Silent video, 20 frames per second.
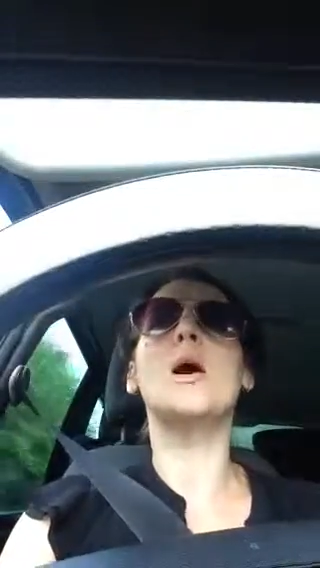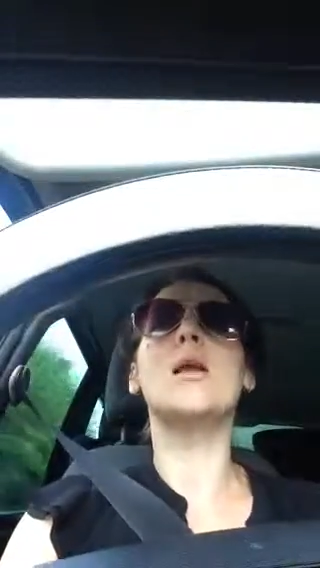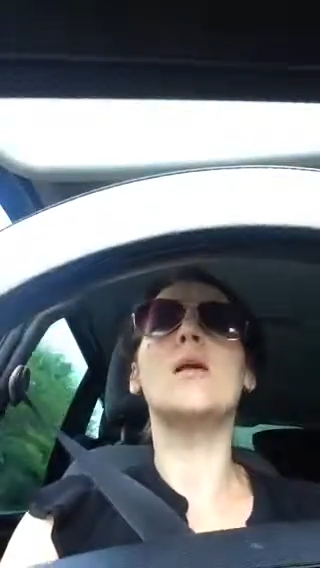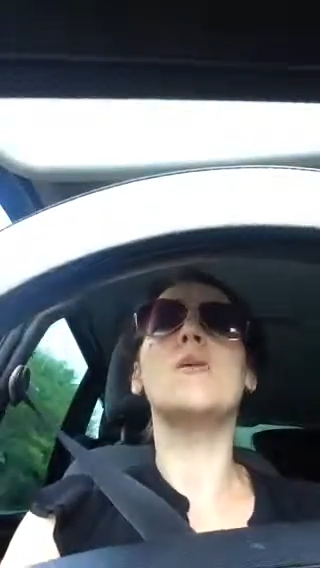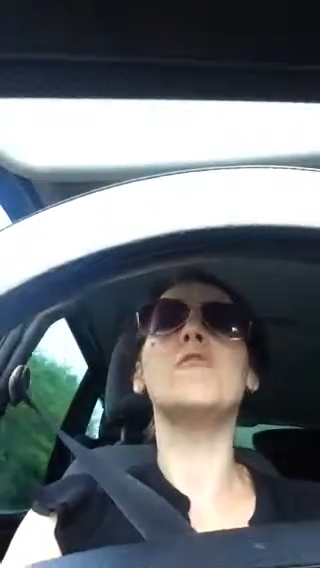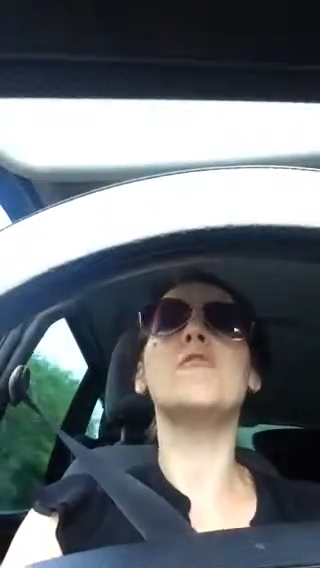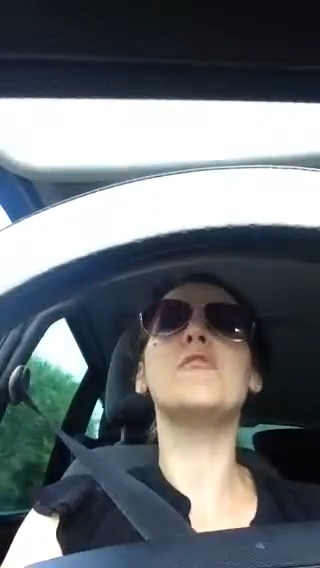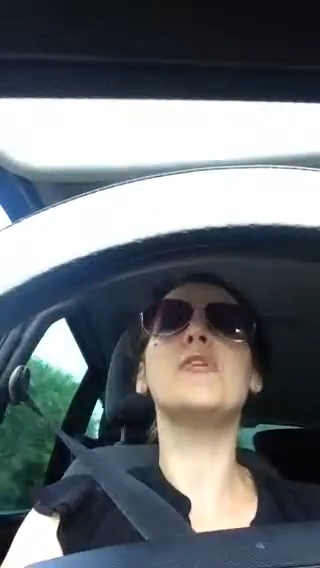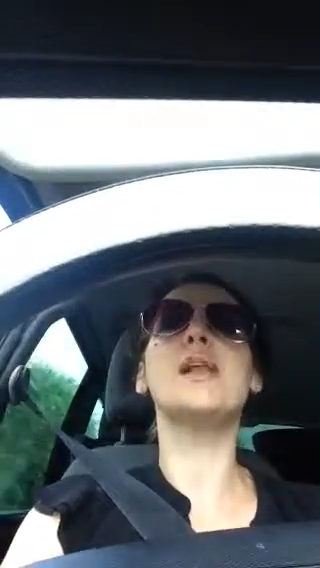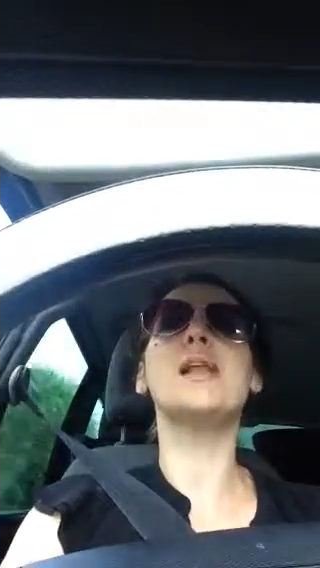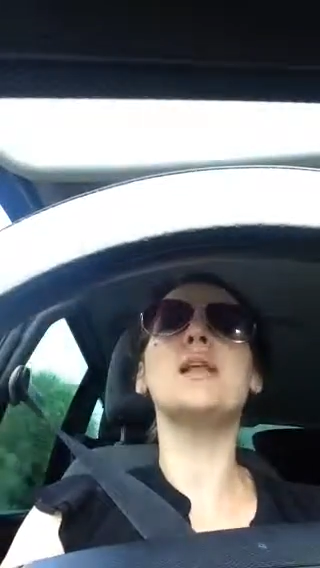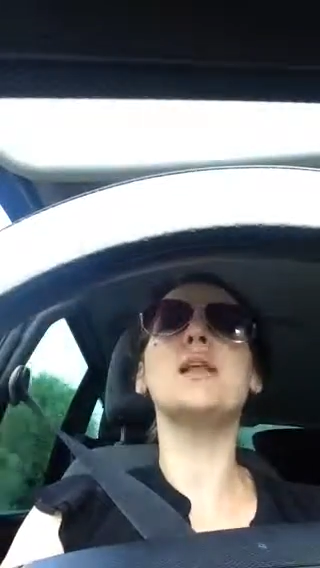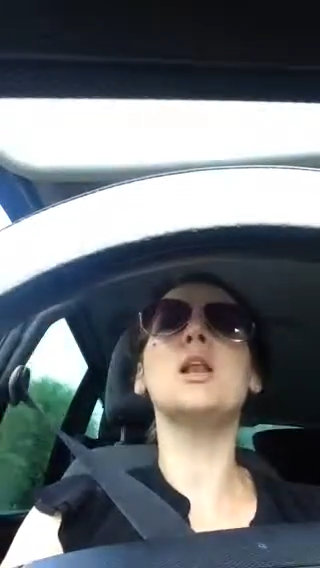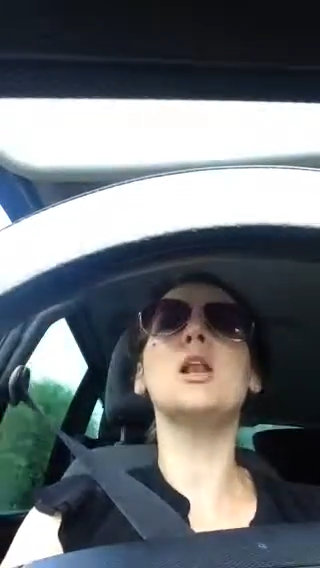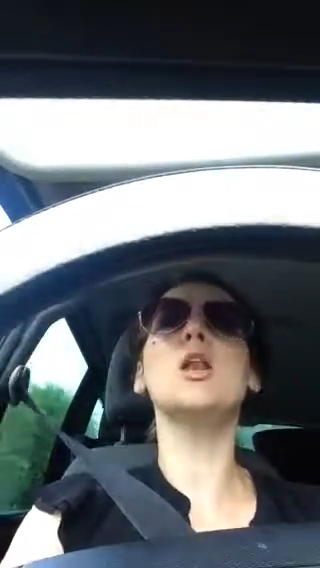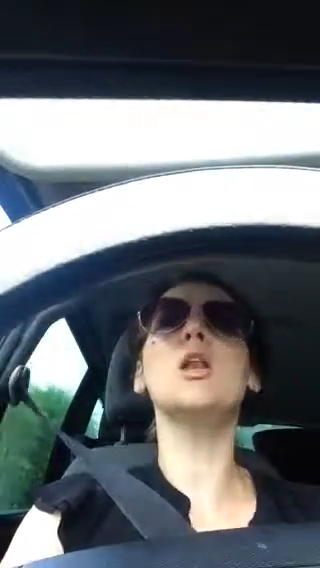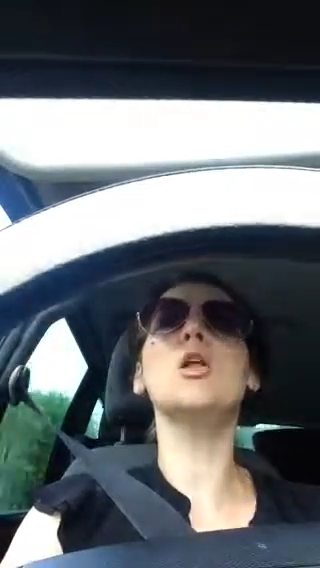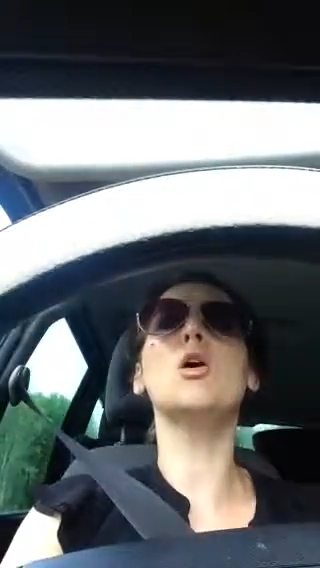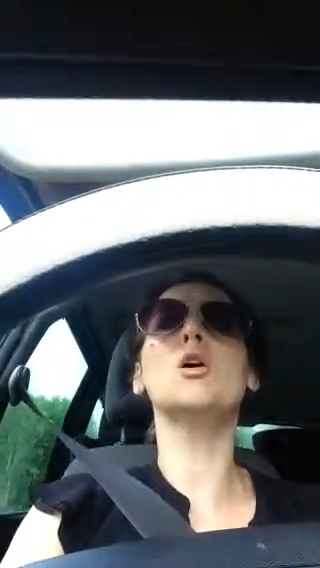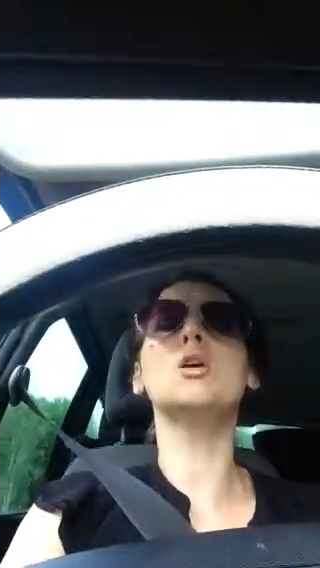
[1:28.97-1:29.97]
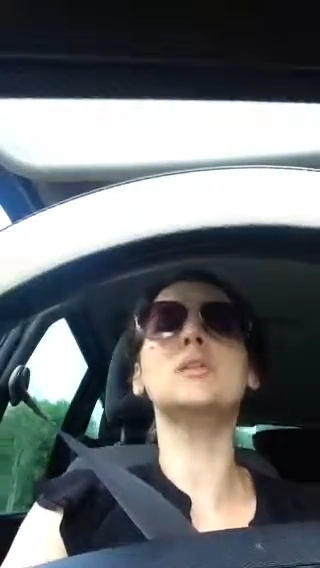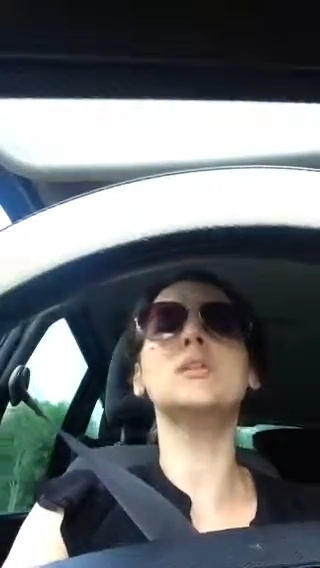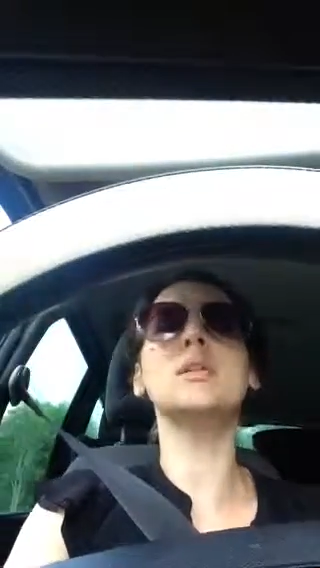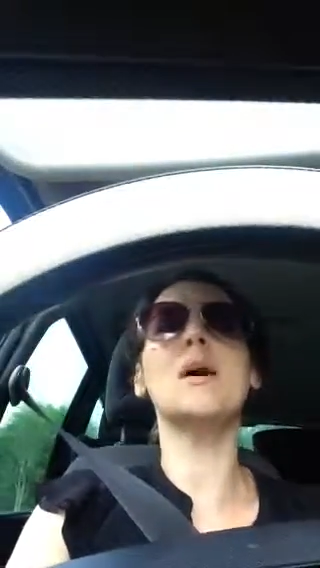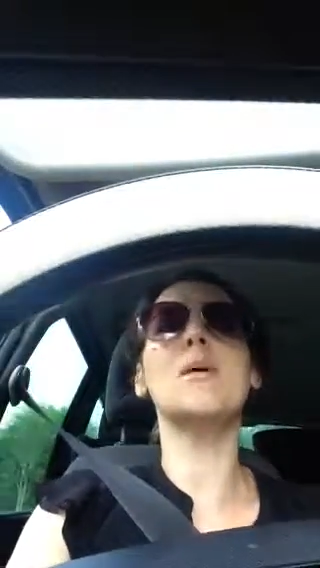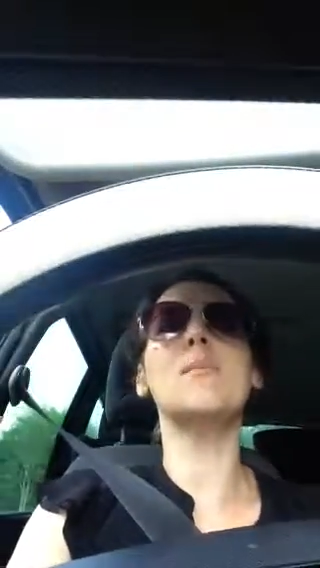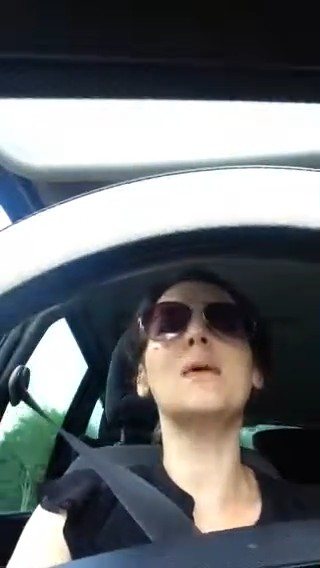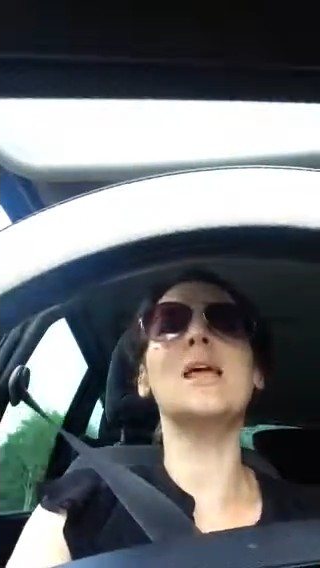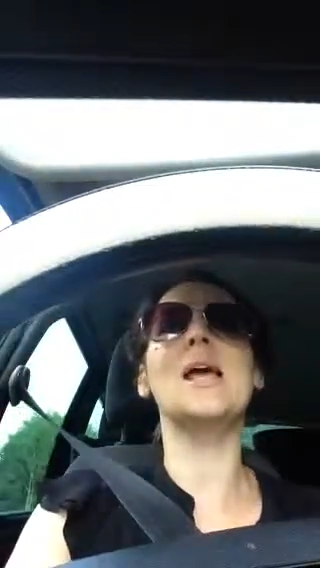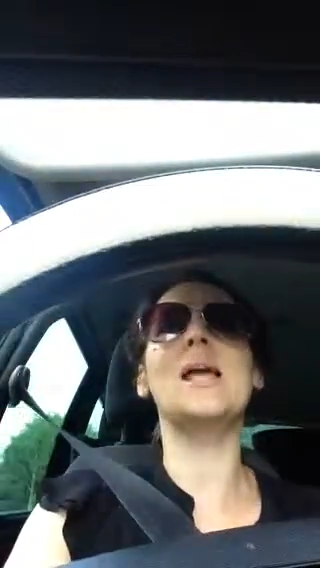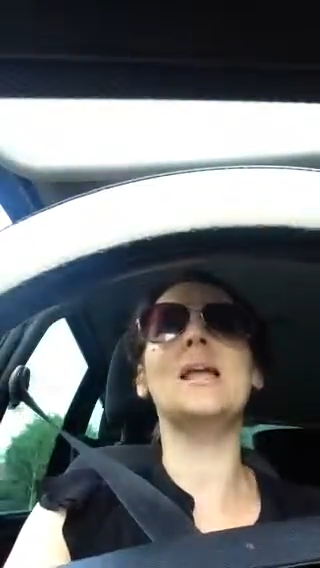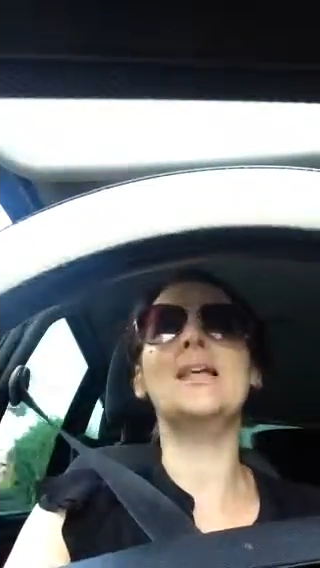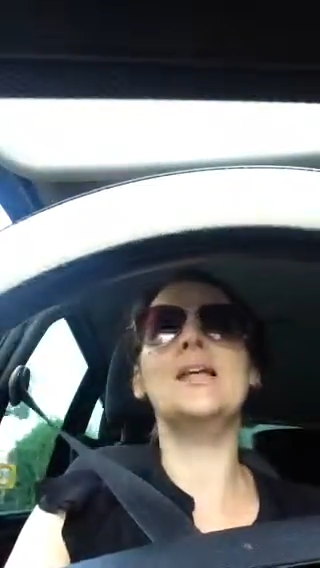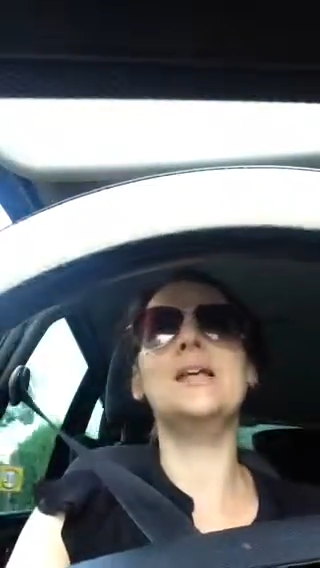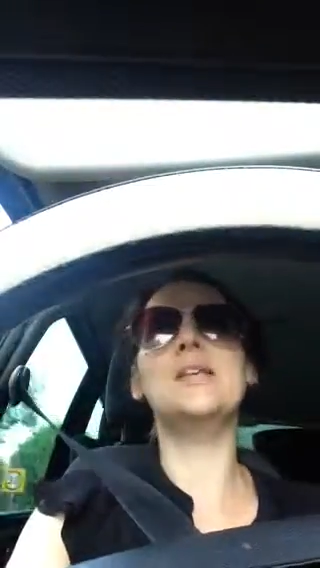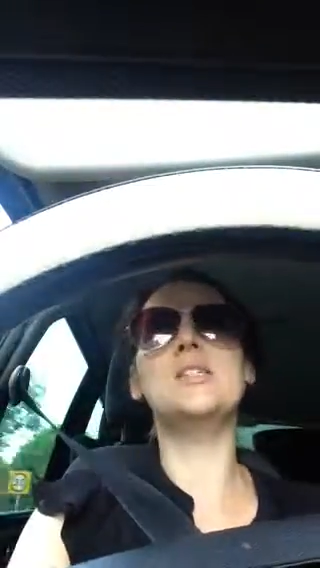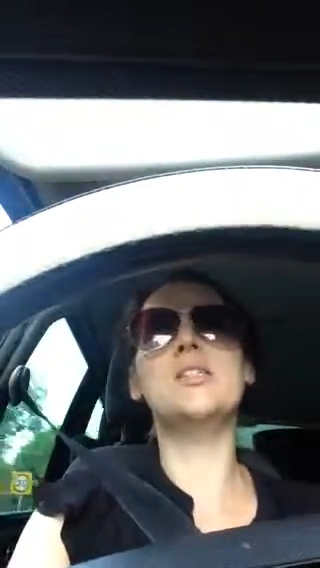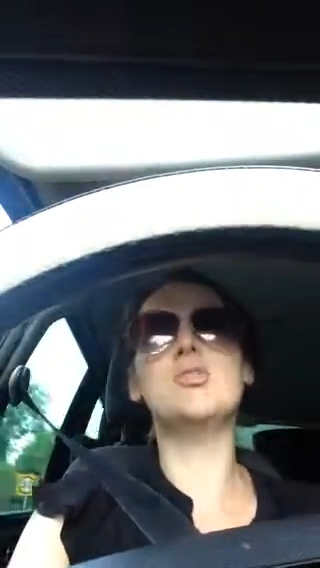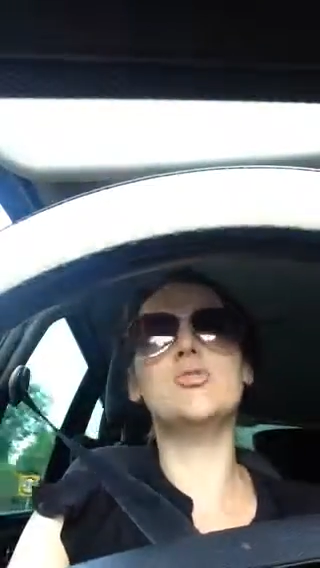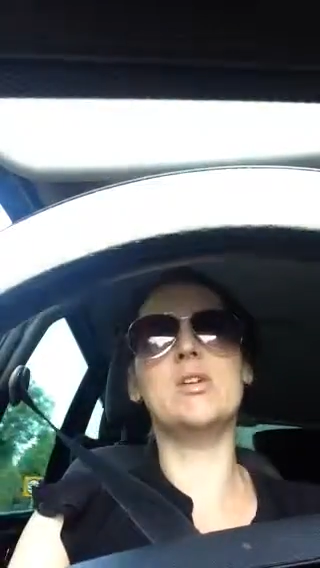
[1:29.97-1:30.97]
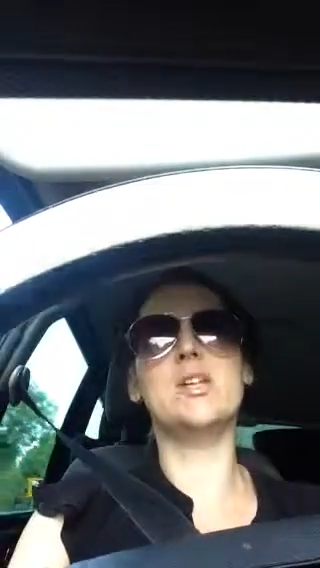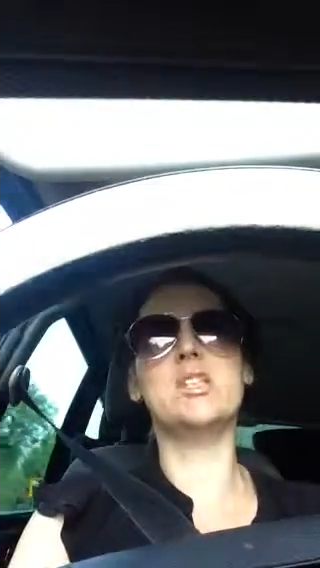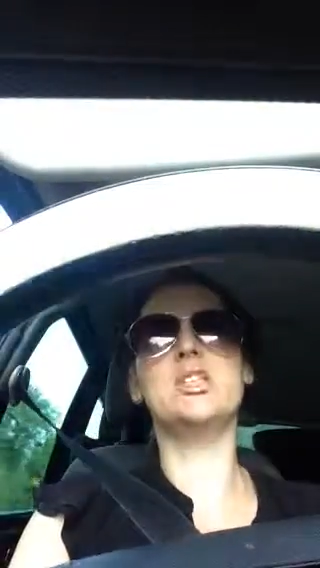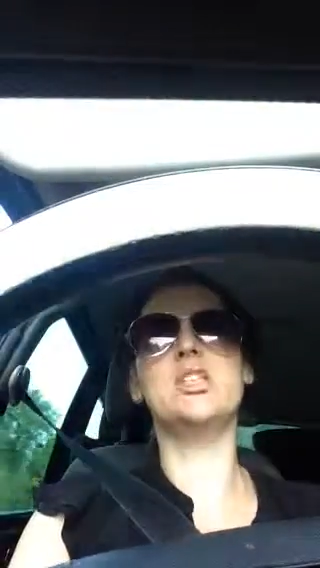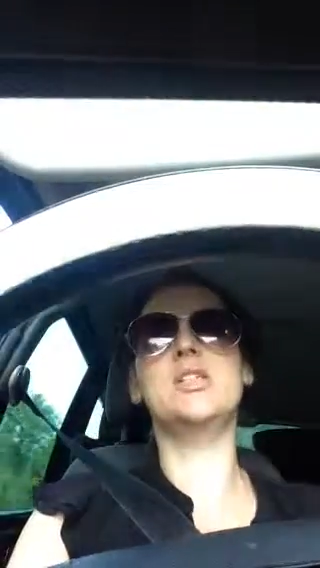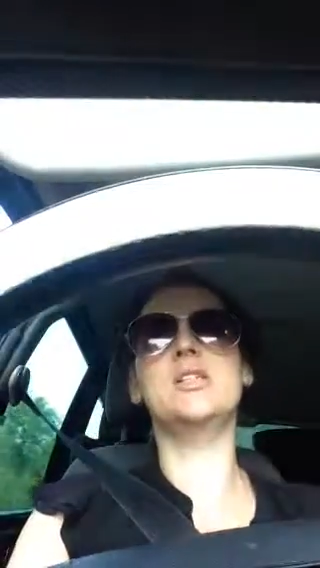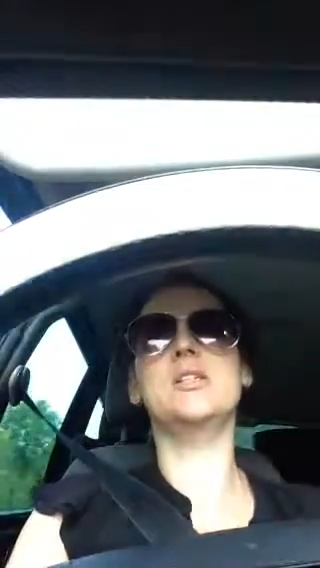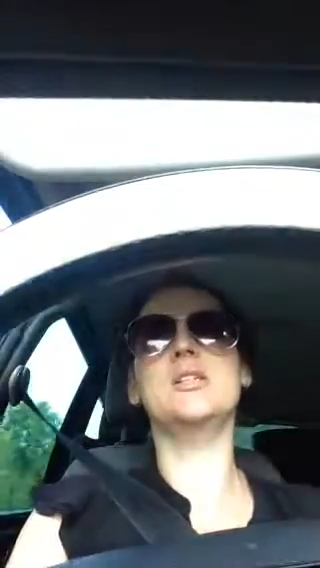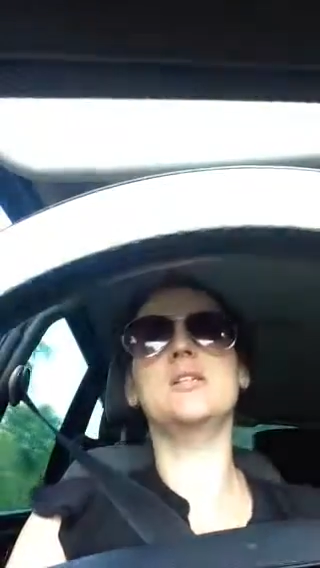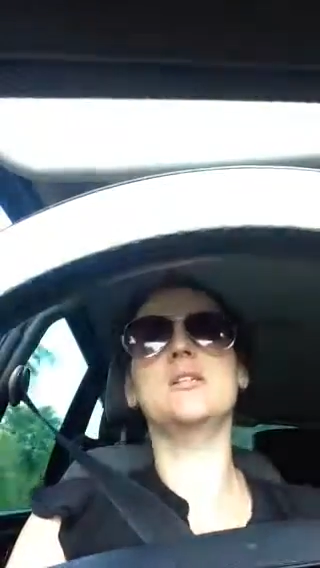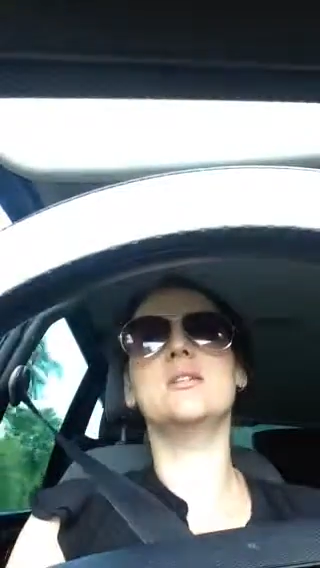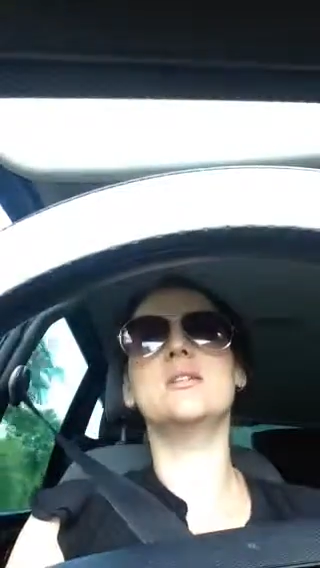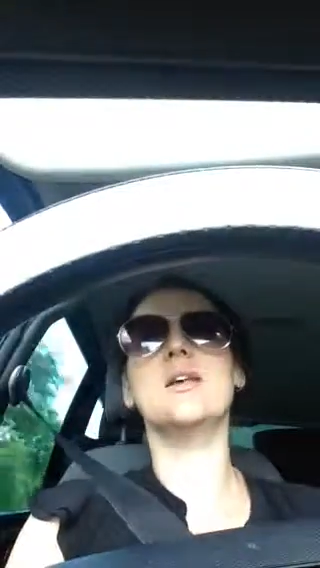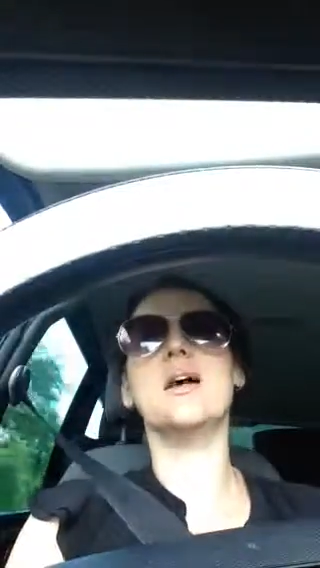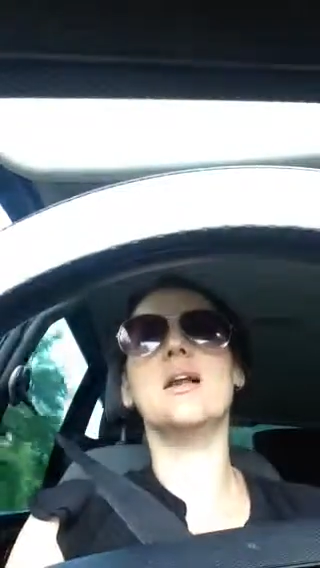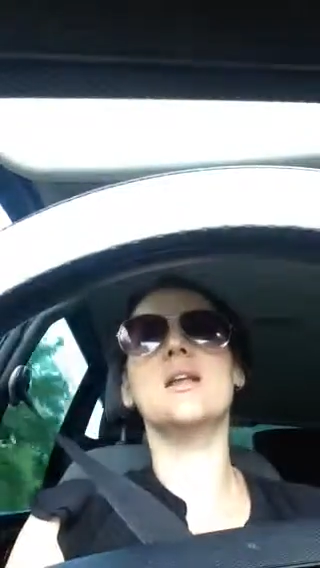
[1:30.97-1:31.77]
And I'm feeling a lot of tummy achy stretchiness,